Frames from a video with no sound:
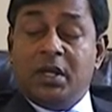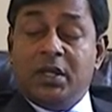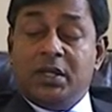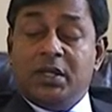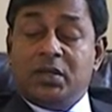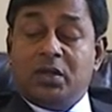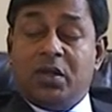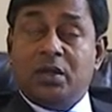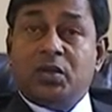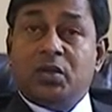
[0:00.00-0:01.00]
It is
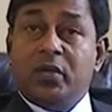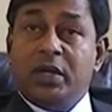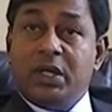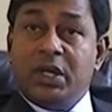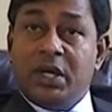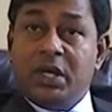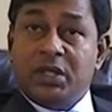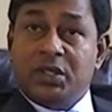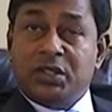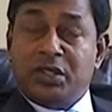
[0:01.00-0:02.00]
also a
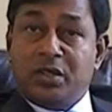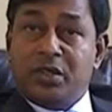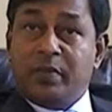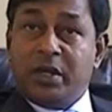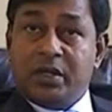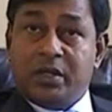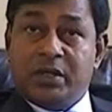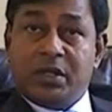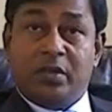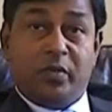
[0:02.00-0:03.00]
realization on the part
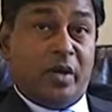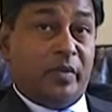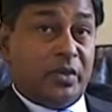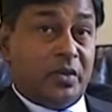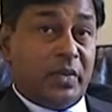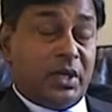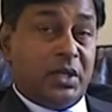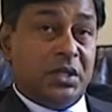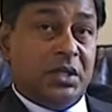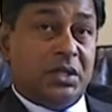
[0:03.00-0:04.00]
of the government of
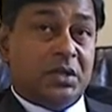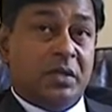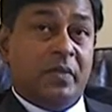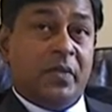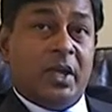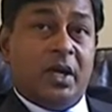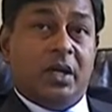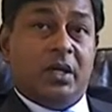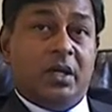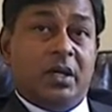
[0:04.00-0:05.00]
Bangladesh,
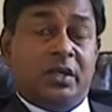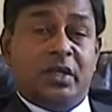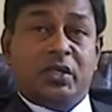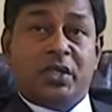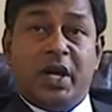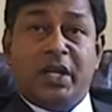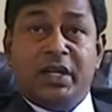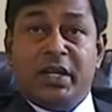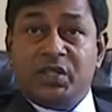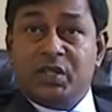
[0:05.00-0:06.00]
the textile
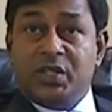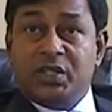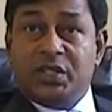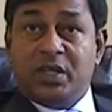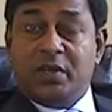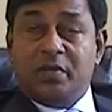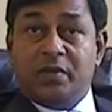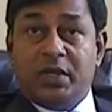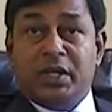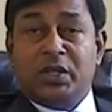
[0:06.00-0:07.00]
industry itself,
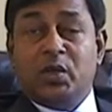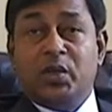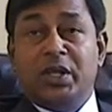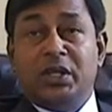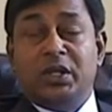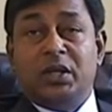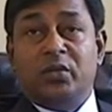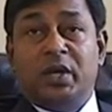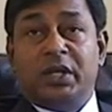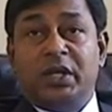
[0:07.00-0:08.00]
including the
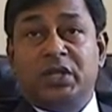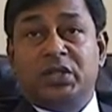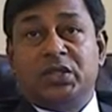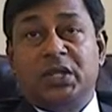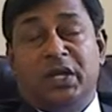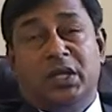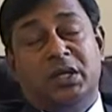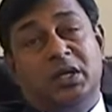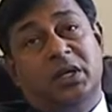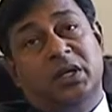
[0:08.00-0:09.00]
workers
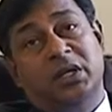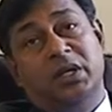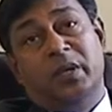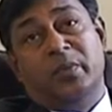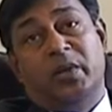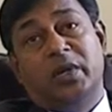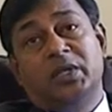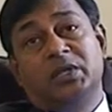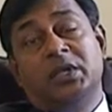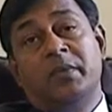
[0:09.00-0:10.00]
and the
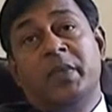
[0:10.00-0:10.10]
employers,